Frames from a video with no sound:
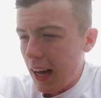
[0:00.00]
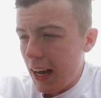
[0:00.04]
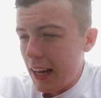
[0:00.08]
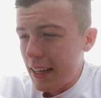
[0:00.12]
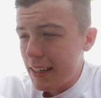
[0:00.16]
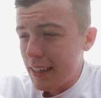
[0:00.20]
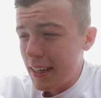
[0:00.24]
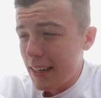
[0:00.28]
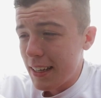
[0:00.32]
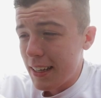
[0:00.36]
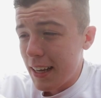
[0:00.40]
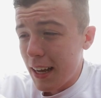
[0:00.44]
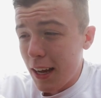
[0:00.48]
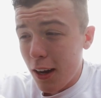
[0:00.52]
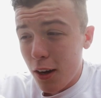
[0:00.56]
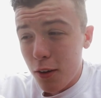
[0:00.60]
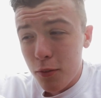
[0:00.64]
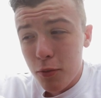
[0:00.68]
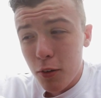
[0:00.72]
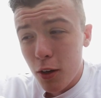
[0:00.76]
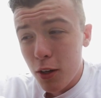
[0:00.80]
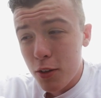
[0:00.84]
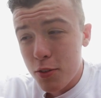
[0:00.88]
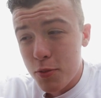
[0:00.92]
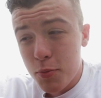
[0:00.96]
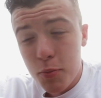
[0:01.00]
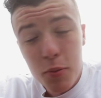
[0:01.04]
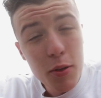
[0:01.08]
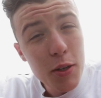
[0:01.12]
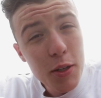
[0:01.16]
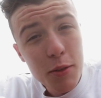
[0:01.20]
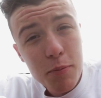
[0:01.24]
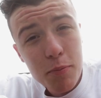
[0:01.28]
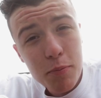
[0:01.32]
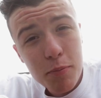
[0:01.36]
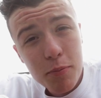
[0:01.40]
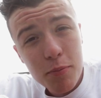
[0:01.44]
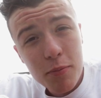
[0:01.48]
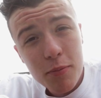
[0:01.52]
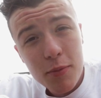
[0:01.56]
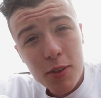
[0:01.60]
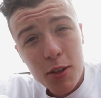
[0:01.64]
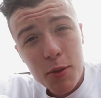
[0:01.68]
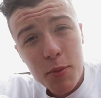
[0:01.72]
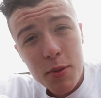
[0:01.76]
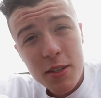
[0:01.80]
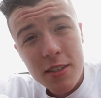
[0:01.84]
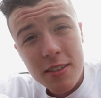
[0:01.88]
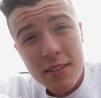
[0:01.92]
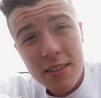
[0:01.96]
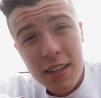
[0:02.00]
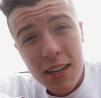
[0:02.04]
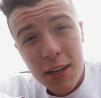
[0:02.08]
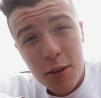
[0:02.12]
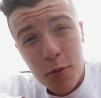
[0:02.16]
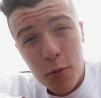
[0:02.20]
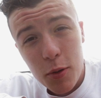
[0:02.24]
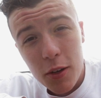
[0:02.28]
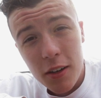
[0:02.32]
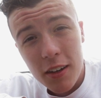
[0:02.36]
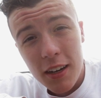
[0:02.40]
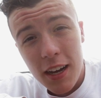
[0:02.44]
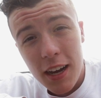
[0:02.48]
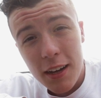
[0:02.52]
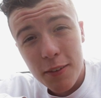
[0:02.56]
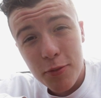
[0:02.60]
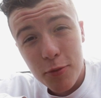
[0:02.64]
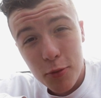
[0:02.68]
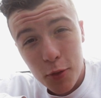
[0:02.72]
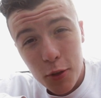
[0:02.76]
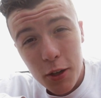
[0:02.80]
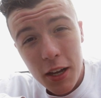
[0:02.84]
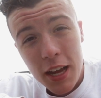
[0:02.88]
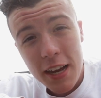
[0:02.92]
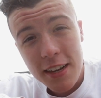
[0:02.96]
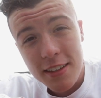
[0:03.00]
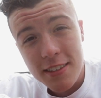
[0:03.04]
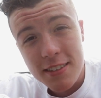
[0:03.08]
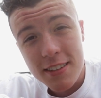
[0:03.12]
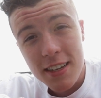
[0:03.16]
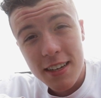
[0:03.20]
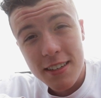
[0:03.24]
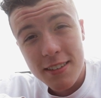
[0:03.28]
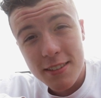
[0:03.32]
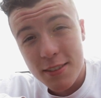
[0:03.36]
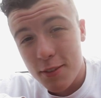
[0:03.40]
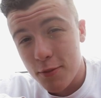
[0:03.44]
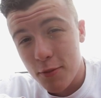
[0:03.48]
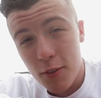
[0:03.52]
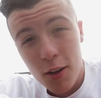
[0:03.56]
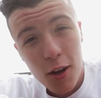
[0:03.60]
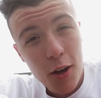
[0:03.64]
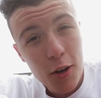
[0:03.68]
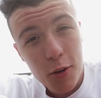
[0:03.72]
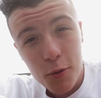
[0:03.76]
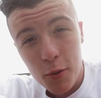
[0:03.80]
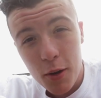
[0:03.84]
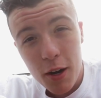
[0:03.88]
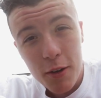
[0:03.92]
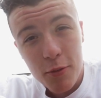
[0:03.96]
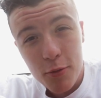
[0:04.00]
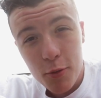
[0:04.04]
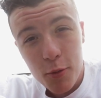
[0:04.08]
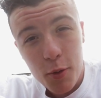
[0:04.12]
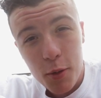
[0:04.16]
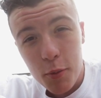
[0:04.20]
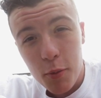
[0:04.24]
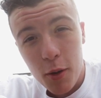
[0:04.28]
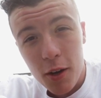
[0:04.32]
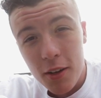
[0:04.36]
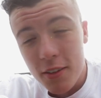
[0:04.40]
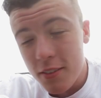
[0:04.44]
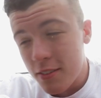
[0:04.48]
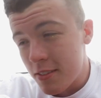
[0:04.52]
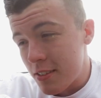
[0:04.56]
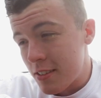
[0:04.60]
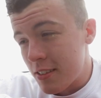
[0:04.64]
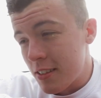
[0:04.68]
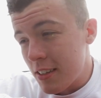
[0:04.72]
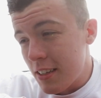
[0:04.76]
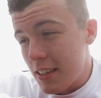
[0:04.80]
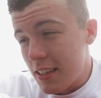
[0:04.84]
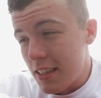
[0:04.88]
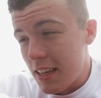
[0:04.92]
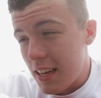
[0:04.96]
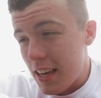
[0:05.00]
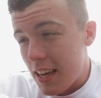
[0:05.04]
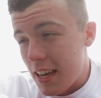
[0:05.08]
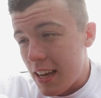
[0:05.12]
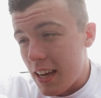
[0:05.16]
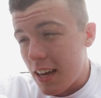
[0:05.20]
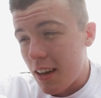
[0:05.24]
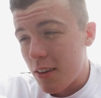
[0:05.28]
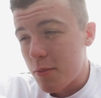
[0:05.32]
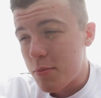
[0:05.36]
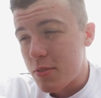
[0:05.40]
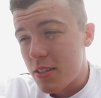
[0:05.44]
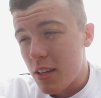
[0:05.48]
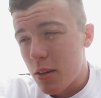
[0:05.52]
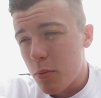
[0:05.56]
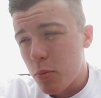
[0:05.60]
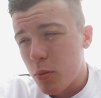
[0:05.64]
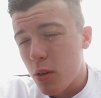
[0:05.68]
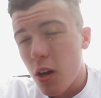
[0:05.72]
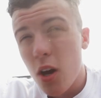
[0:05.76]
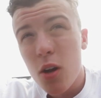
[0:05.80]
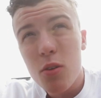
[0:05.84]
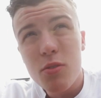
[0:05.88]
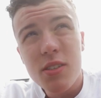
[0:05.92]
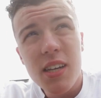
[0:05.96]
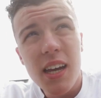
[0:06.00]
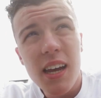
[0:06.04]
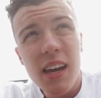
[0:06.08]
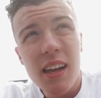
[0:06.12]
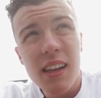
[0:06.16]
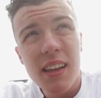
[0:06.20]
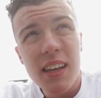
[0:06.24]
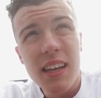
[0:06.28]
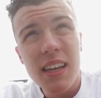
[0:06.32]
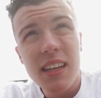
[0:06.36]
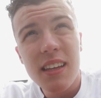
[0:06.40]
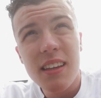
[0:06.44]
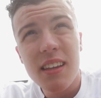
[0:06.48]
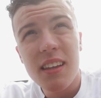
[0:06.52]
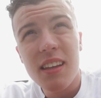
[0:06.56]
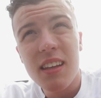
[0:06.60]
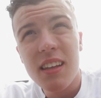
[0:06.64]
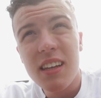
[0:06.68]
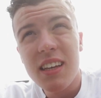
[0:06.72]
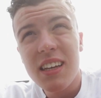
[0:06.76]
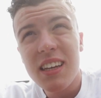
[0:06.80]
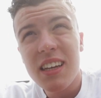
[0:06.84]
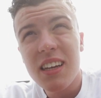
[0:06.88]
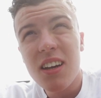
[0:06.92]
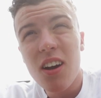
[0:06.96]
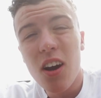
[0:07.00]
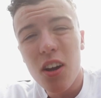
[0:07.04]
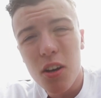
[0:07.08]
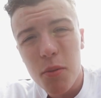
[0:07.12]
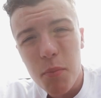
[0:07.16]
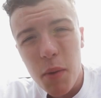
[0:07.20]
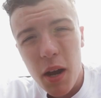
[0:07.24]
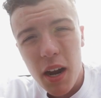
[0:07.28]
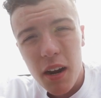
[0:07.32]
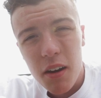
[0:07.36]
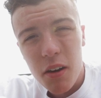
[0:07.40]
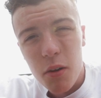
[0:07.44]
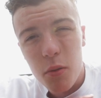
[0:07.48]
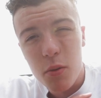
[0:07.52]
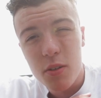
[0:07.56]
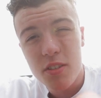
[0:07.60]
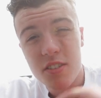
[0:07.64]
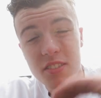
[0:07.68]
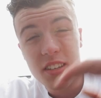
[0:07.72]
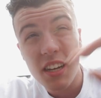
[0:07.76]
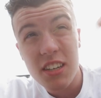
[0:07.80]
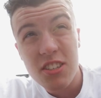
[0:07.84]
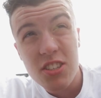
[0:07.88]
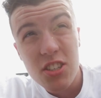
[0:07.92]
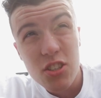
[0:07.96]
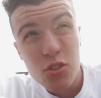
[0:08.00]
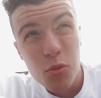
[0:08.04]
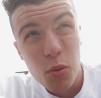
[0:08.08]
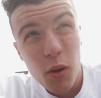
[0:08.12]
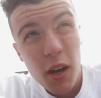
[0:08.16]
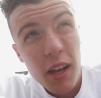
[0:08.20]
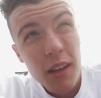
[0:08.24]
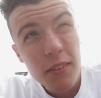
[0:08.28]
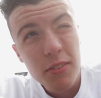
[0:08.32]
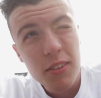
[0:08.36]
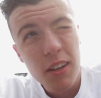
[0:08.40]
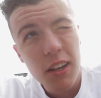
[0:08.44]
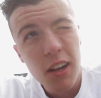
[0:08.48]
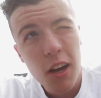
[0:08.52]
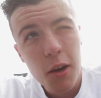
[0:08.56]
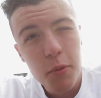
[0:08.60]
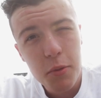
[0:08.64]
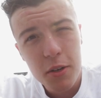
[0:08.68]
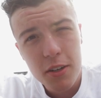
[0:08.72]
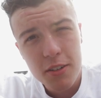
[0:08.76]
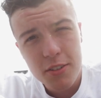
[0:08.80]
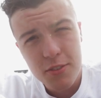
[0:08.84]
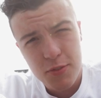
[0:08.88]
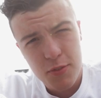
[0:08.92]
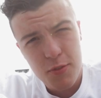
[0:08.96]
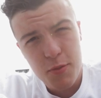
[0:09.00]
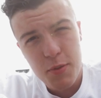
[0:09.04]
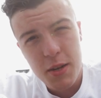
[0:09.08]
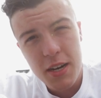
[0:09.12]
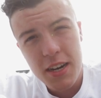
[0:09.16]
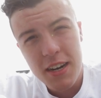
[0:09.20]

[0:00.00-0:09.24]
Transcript: And yeah, overall it's pretty gonna be sick. We're gonna have full access to vlog wherever we want. I'm set up with a hotel in Connemara, which is actually 12 kilometers from